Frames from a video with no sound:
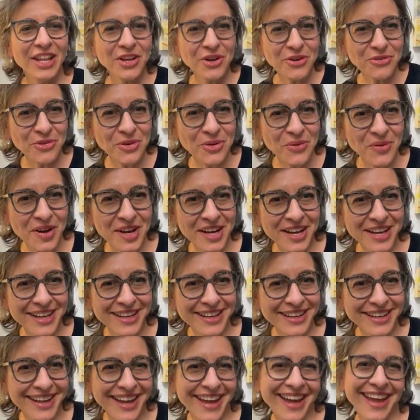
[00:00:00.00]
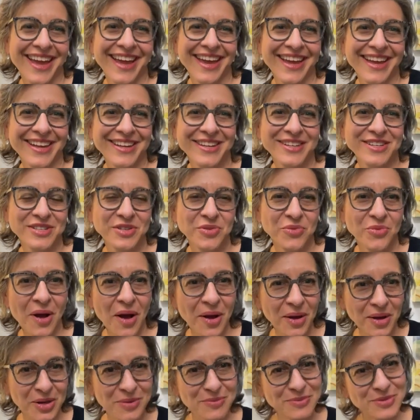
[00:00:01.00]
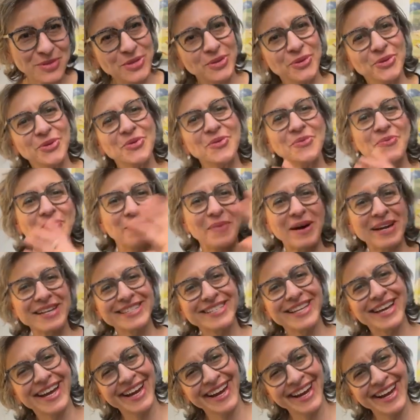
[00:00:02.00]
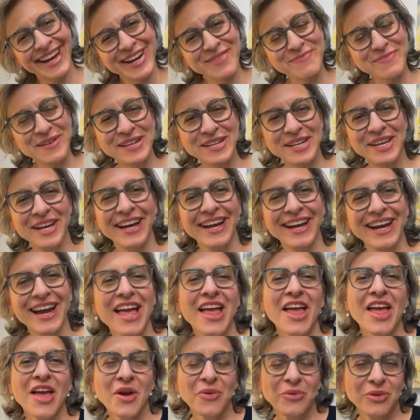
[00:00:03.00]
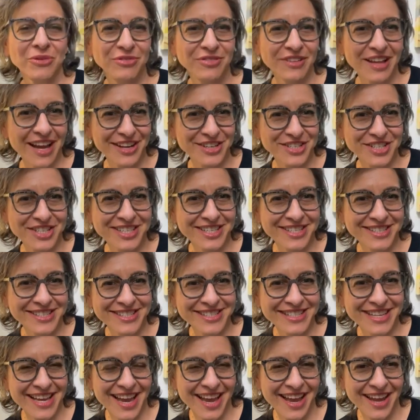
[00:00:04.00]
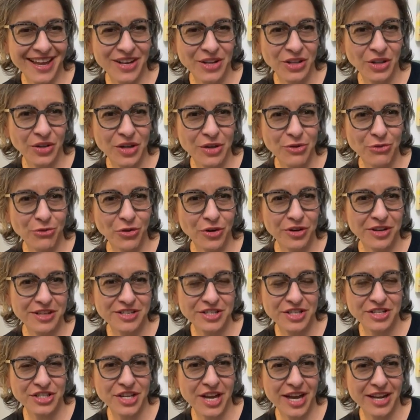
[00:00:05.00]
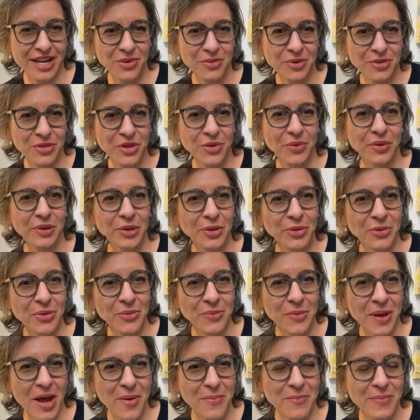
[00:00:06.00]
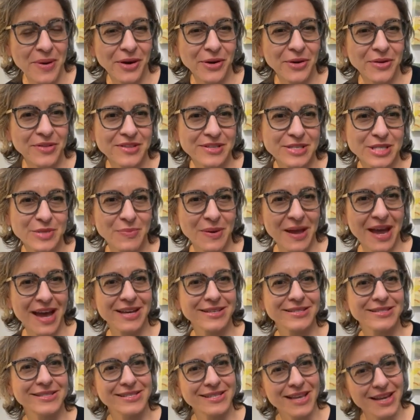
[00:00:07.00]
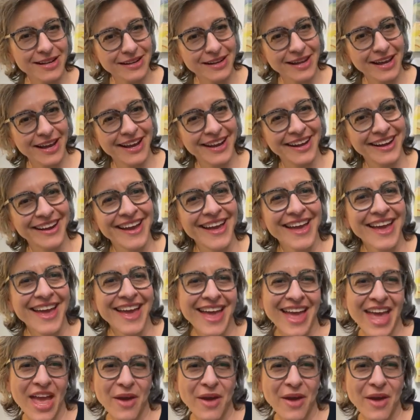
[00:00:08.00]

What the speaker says: Hello, everyone, and welcome to Monday. Monday reflections, and looking forward to just chatting with you a little about this past Sunday.